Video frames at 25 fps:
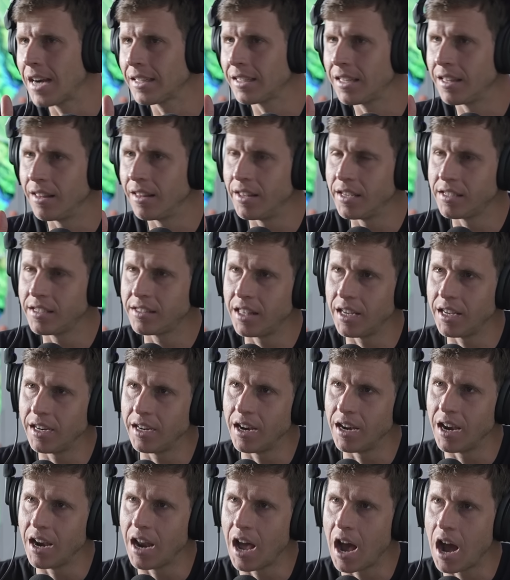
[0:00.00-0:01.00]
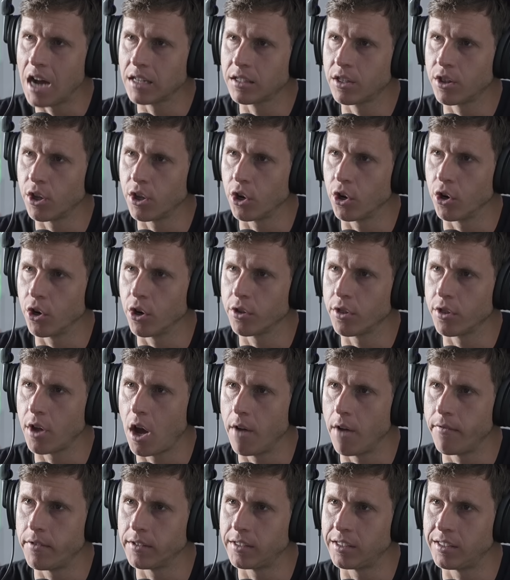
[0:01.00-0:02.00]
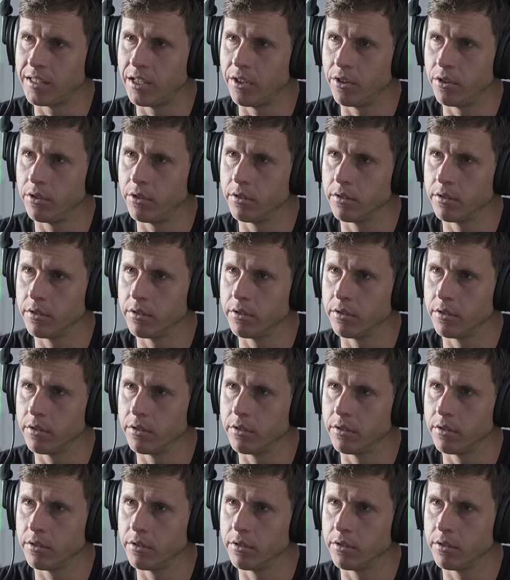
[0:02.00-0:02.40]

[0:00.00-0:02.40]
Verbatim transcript: this thing knocked the Earth off its tilt.